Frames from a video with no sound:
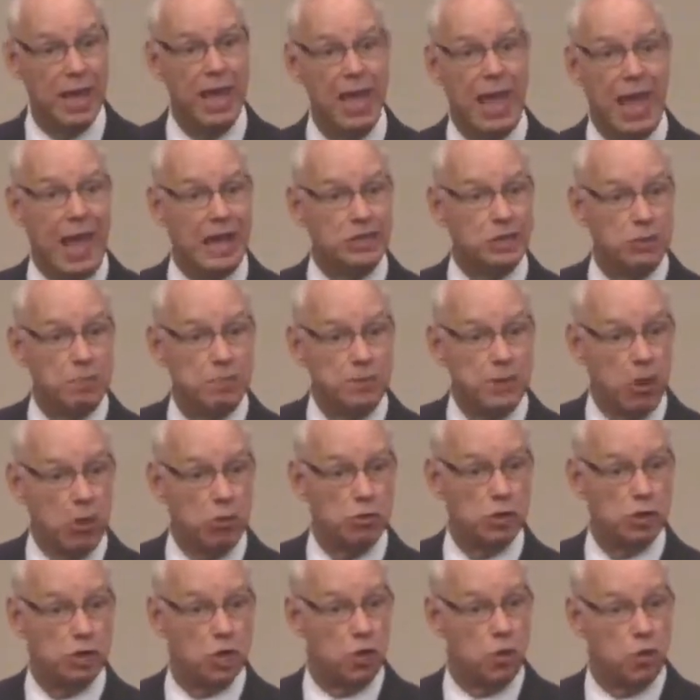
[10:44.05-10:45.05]
as
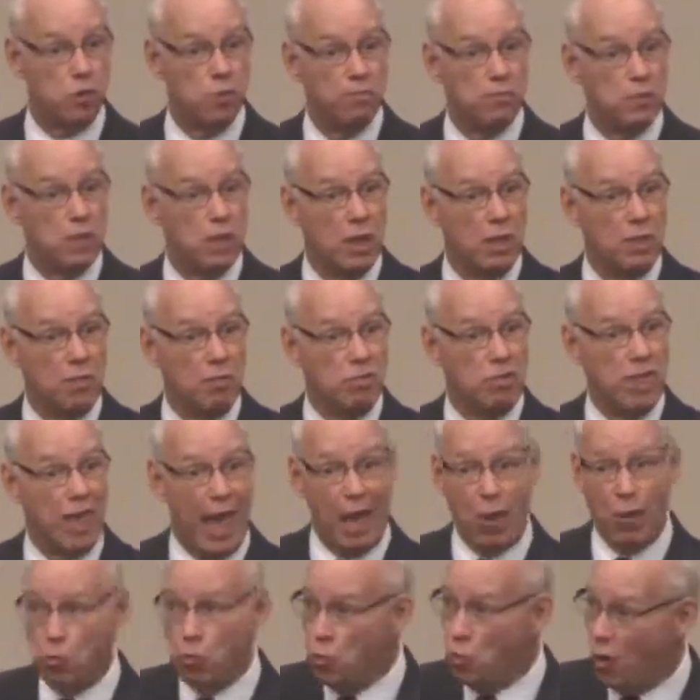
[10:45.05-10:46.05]
opposed to
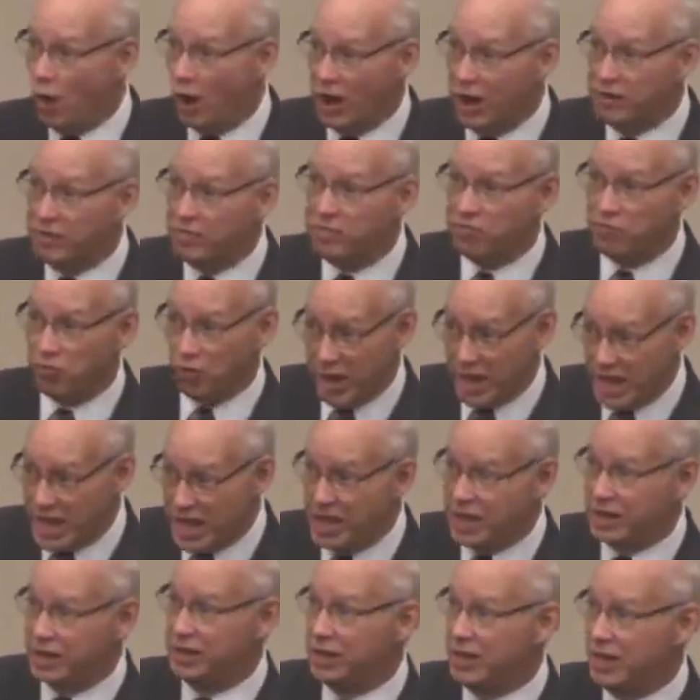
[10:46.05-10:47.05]
that one
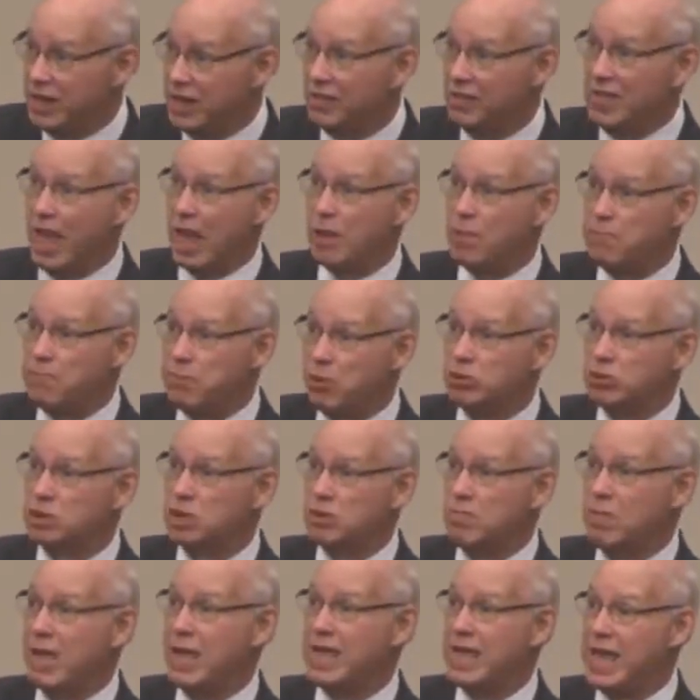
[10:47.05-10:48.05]
friend that a person
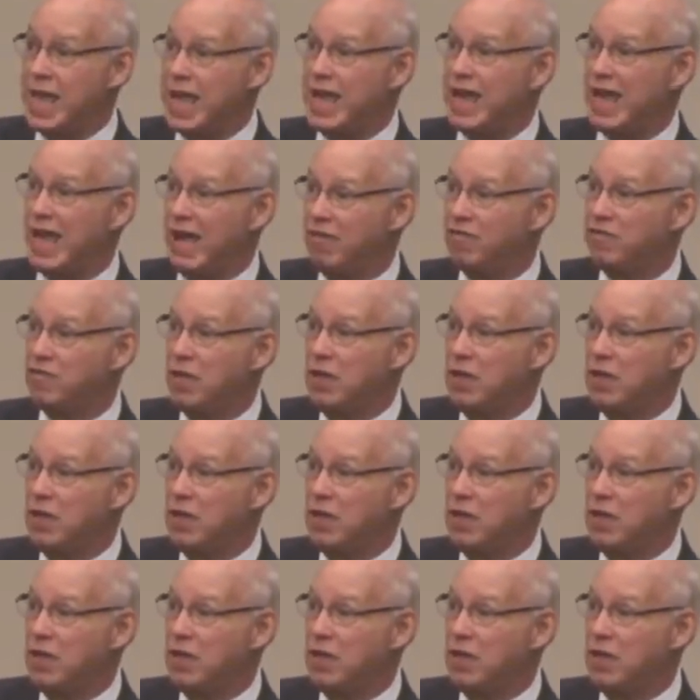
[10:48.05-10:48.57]
may have